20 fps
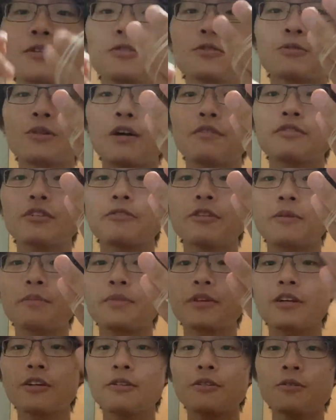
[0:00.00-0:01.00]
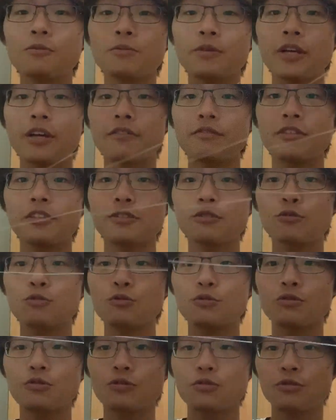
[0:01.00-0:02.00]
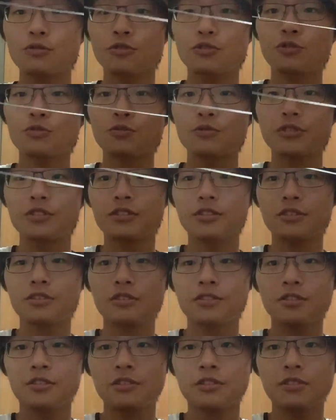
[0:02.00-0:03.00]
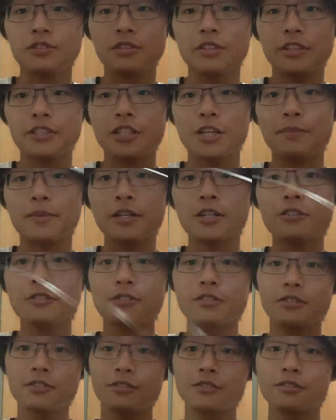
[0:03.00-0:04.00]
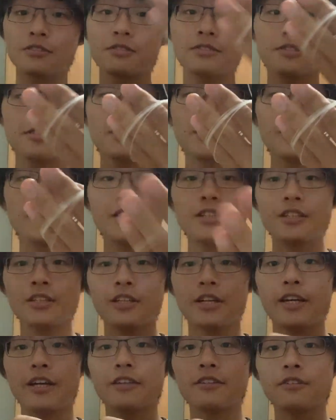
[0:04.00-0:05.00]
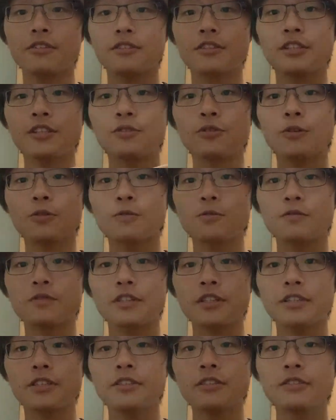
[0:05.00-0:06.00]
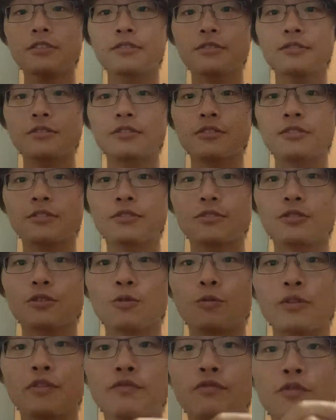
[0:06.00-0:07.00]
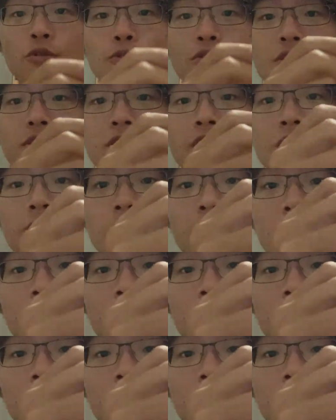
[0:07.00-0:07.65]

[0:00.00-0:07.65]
so after wrapping, we have this hook snoot that's coming out and a T-knot over here. So we fold the T-knot